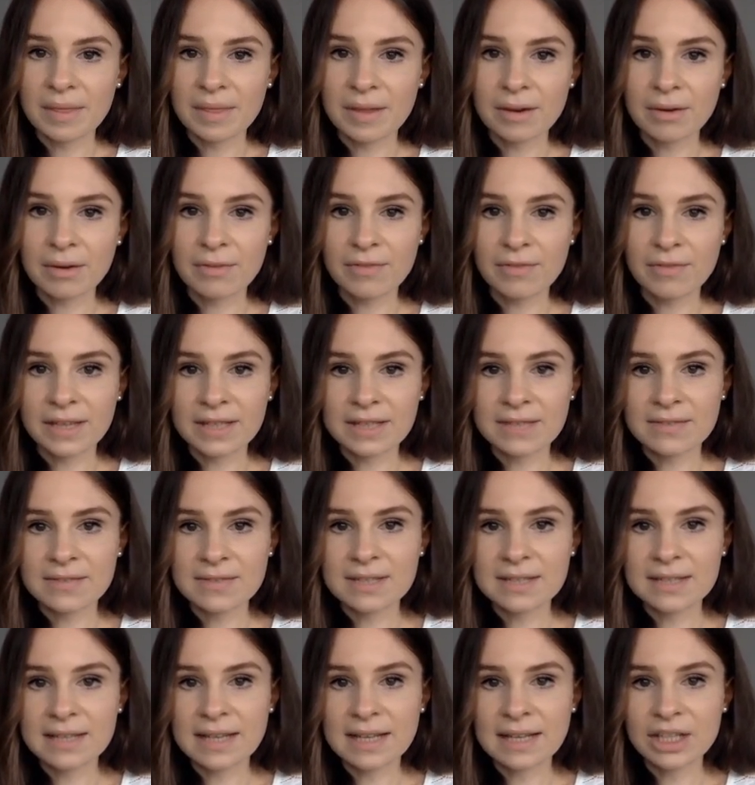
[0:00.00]
their effective
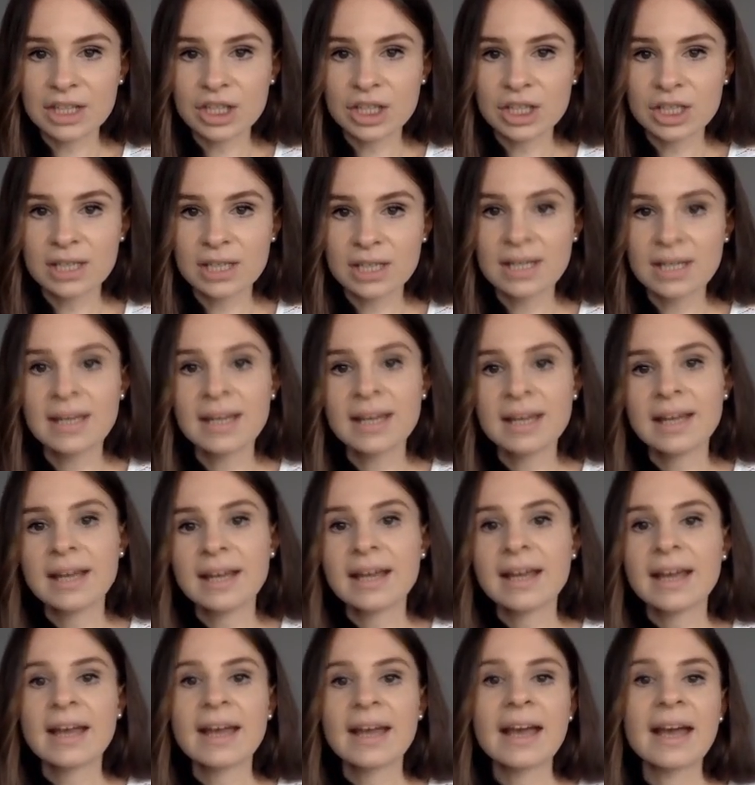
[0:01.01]
selection,
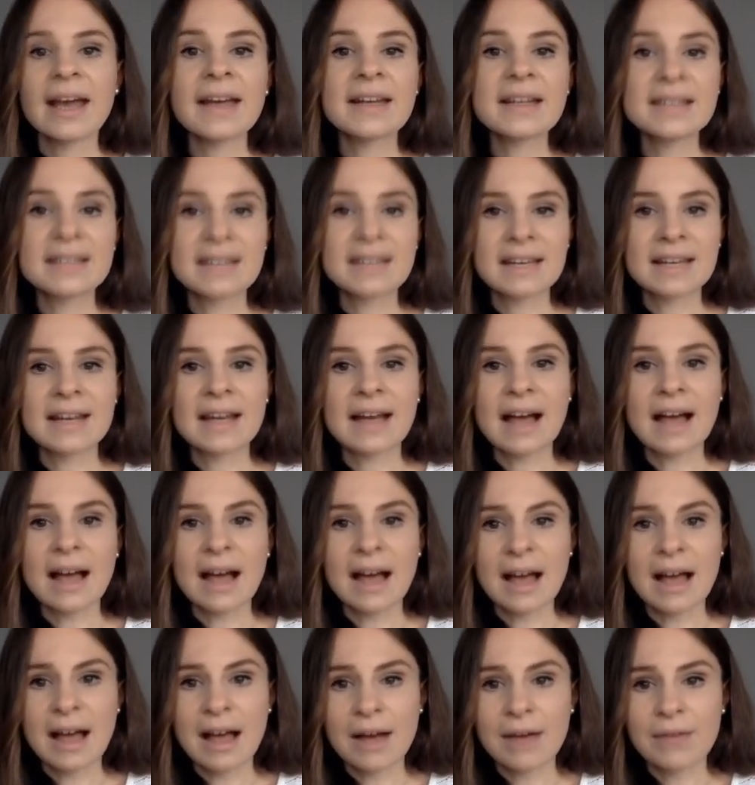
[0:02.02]
and again
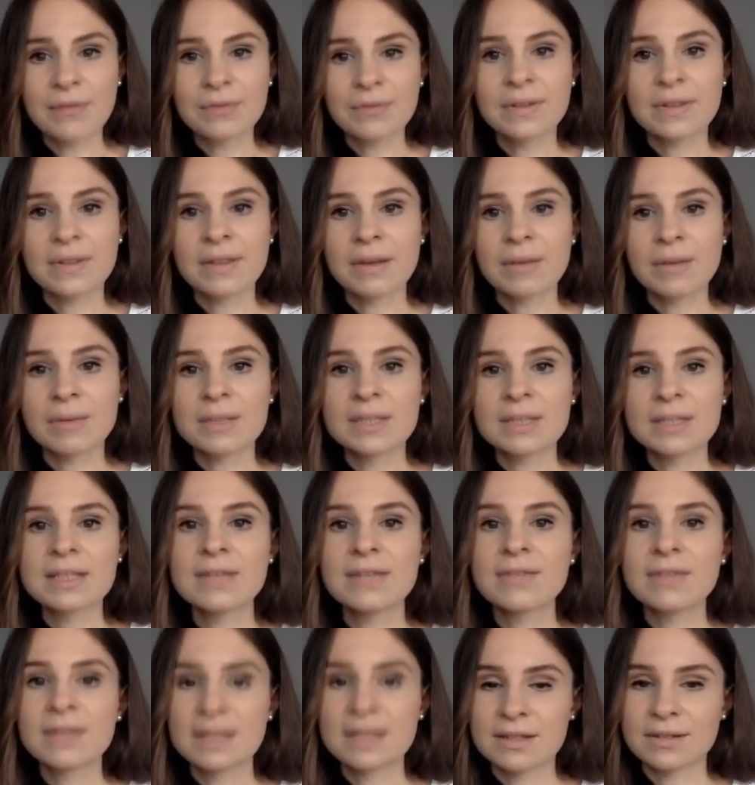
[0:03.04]
after they
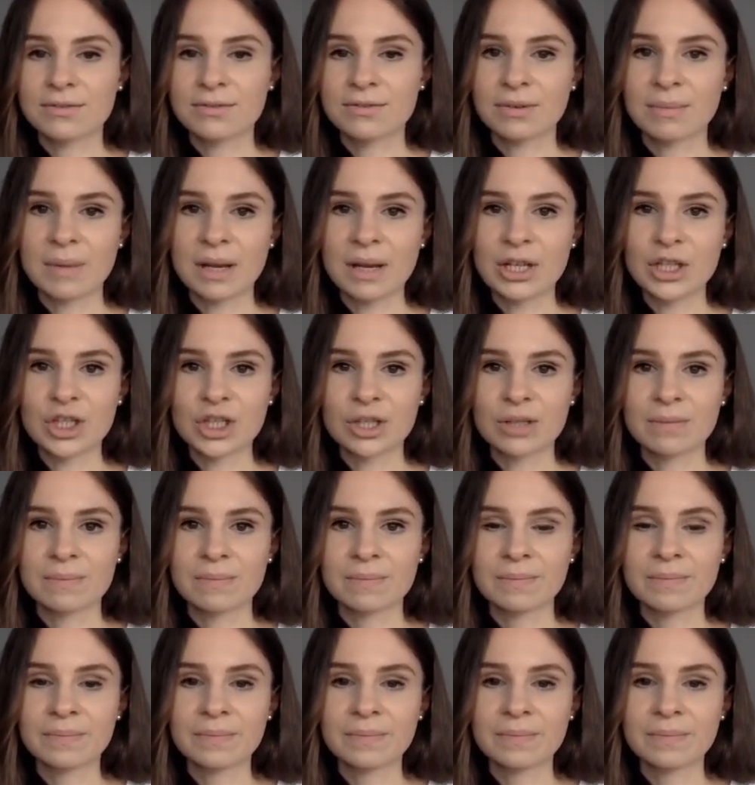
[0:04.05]
received this information.